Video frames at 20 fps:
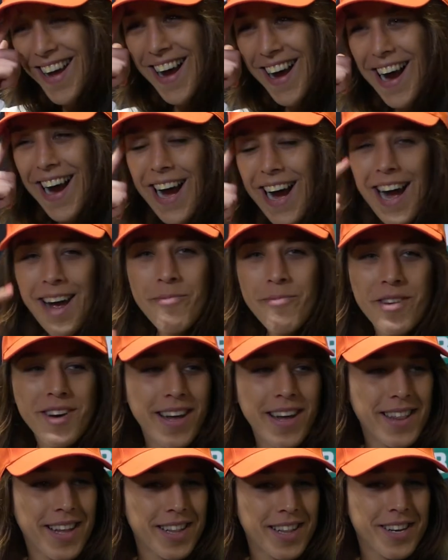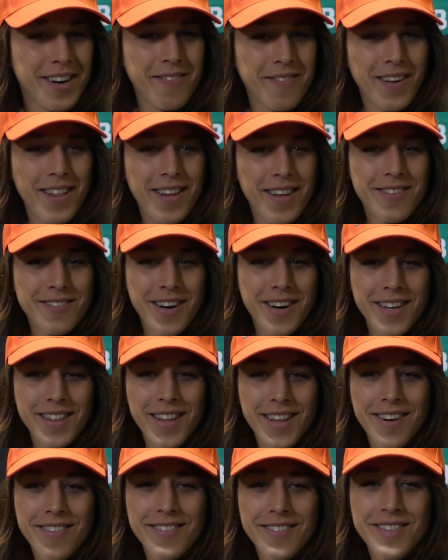I'm Joanna Traveler right
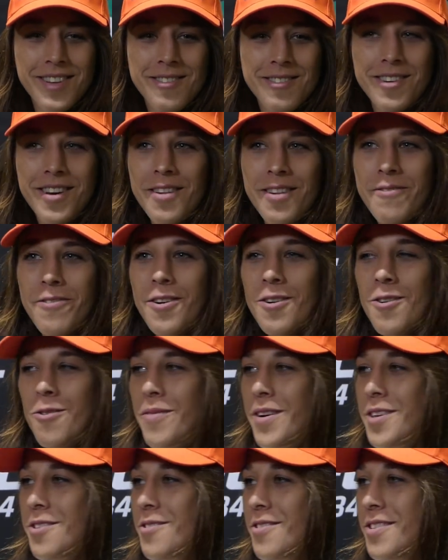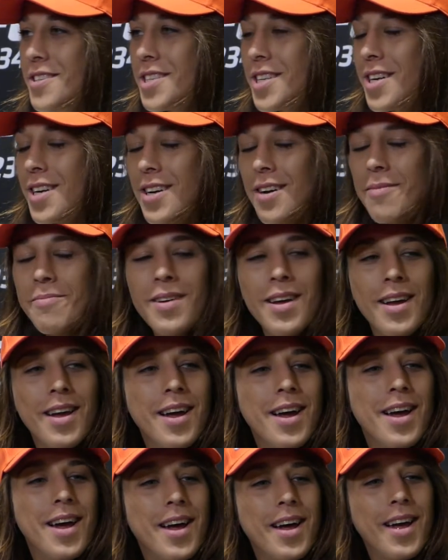now. You know, you can follow my new Instagram.
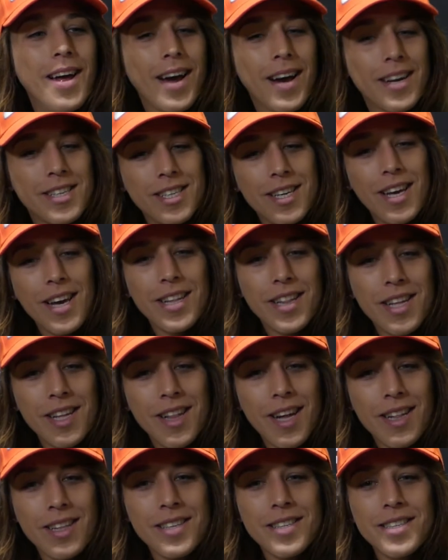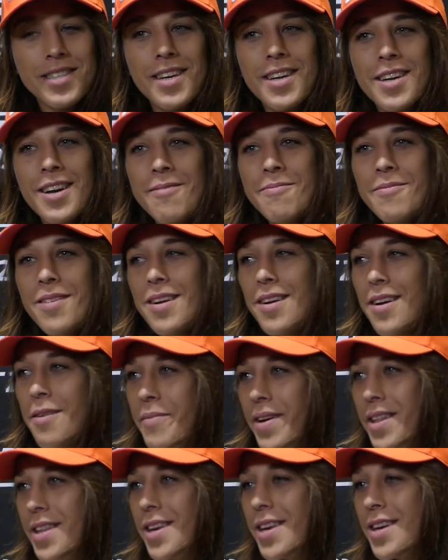Actually, I did that Instagram
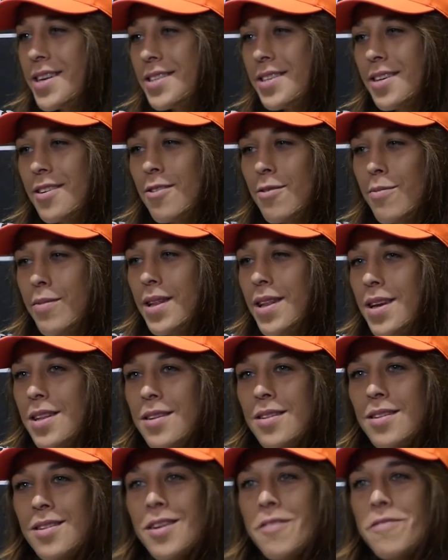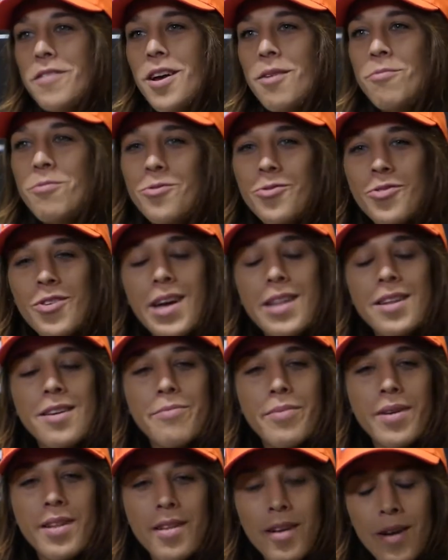many years ago, but I didn't have time to run
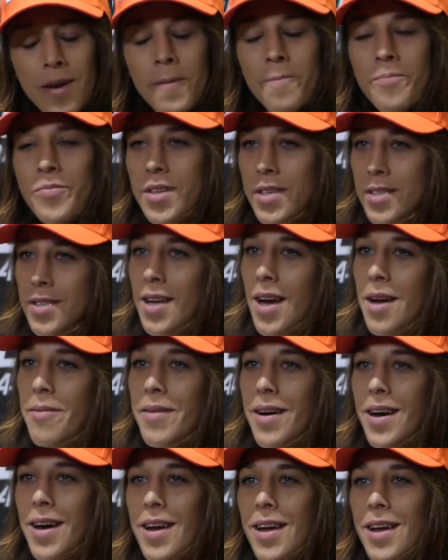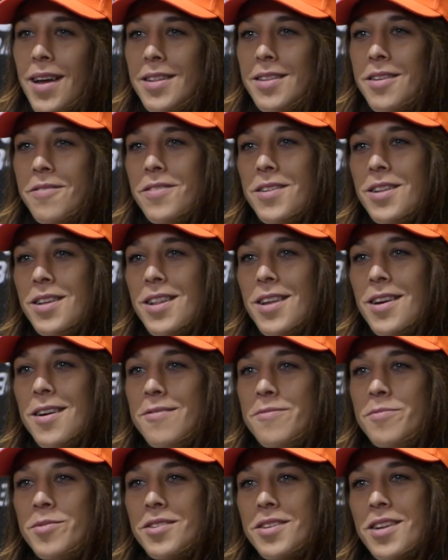it. But this time, I definitely
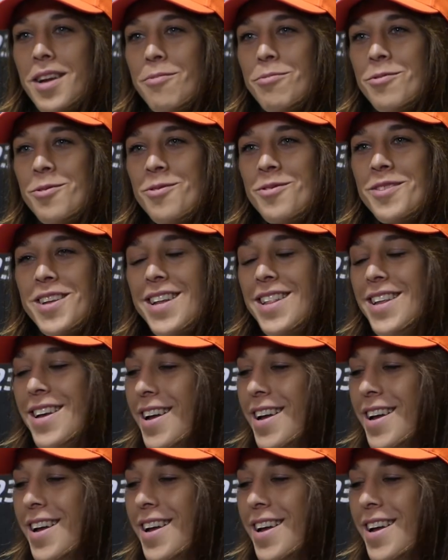have more time to do that.